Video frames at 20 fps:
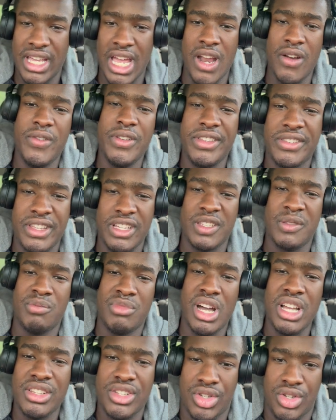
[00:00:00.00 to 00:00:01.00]
Every 6
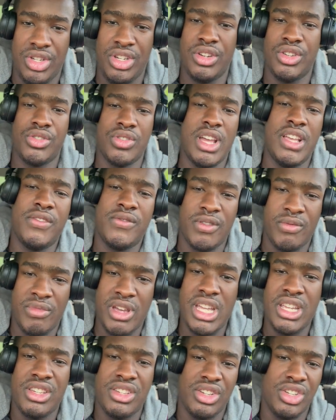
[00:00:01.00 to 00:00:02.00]
months, your
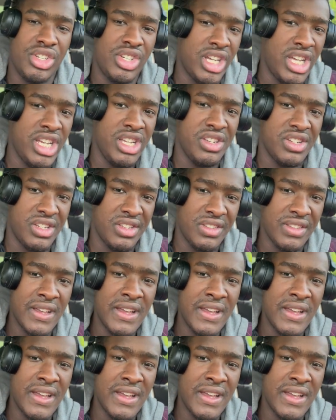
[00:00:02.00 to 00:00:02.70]
transformation changes.